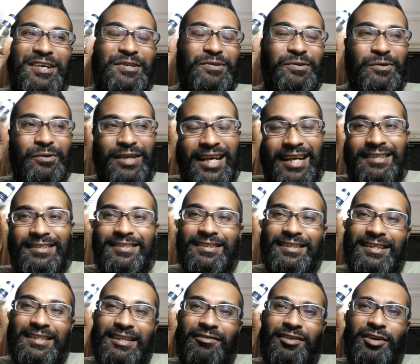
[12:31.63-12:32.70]
So, yes,
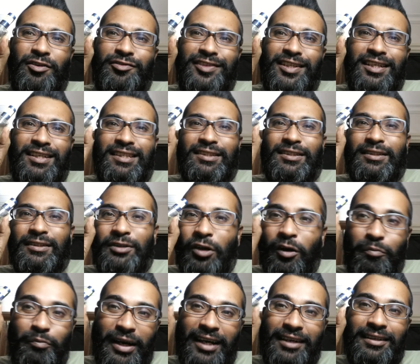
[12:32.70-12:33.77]
7 out of 10, it's
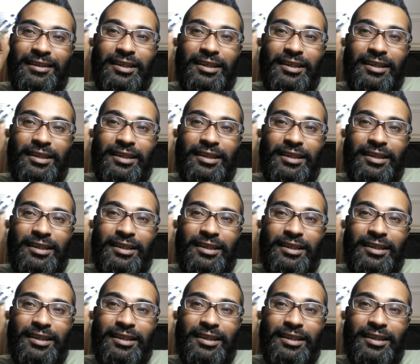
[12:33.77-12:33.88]
not bad.